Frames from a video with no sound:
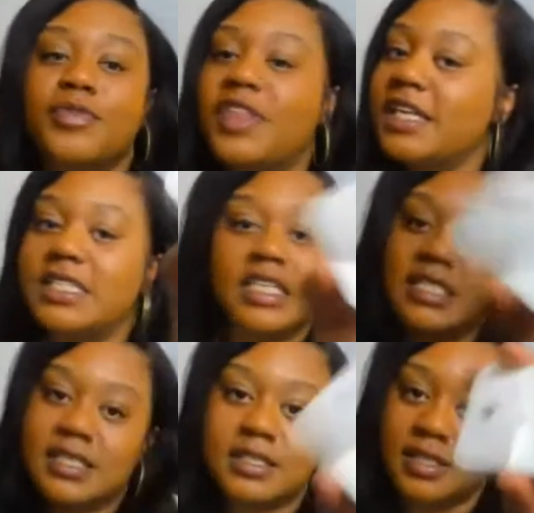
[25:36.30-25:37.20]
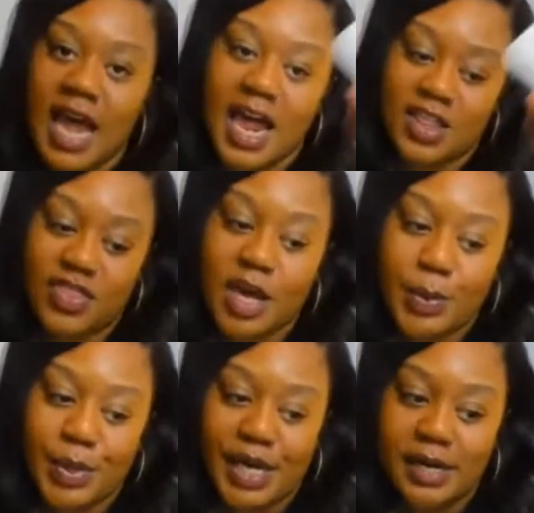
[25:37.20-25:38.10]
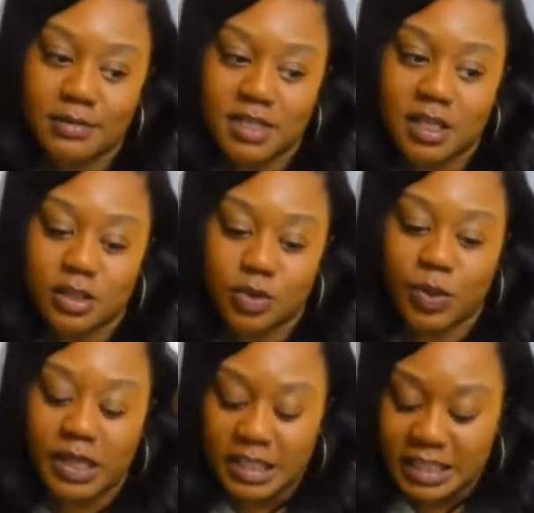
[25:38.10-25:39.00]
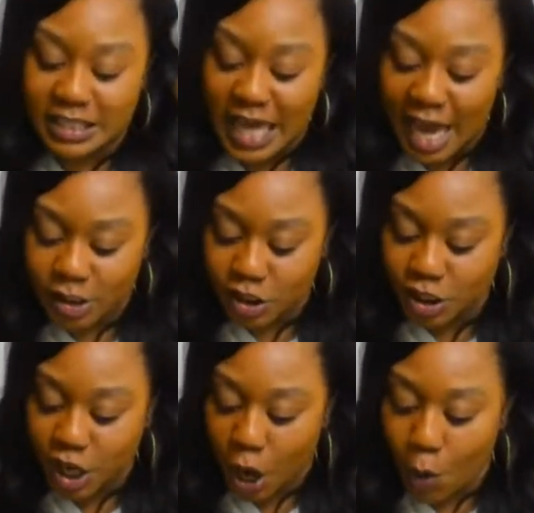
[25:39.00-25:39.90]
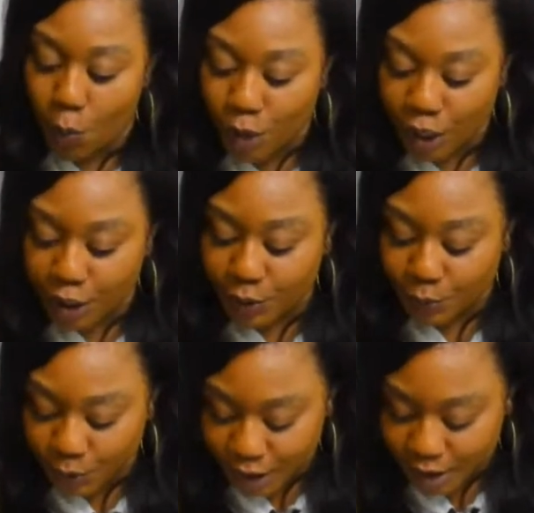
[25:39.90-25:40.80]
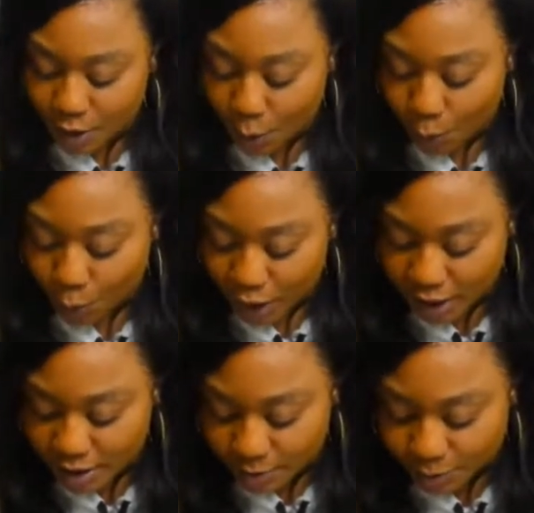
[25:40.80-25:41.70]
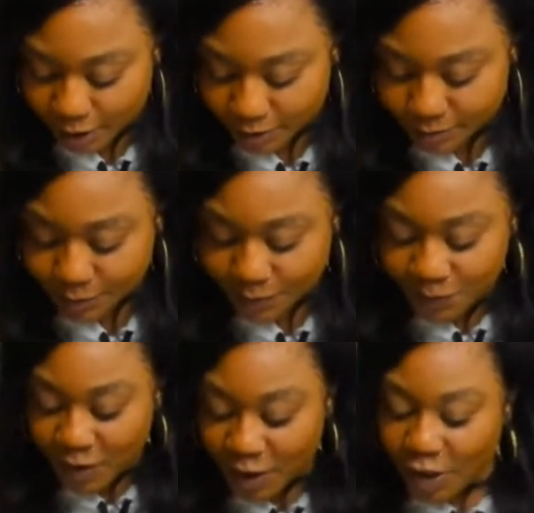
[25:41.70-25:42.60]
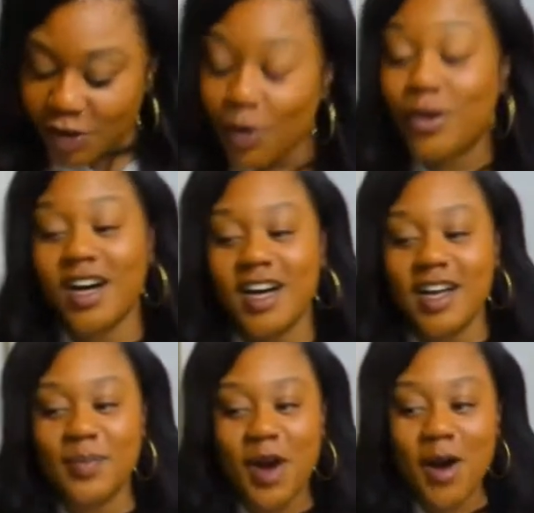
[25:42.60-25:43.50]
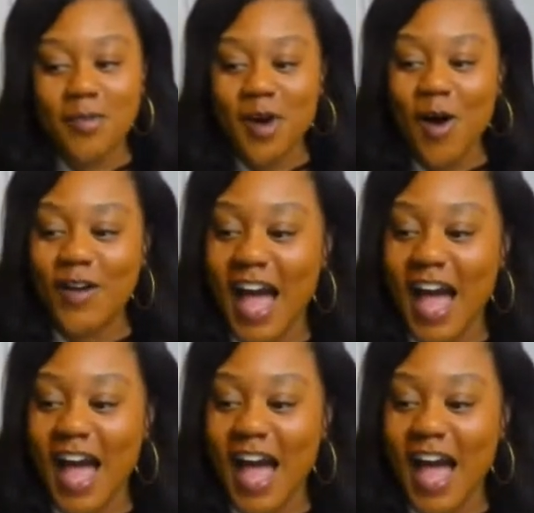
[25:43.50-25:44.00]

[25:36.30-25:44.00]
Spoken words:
This is not a thing when it comes to this one. This is actually a really, really, really good one. You good, Barbara?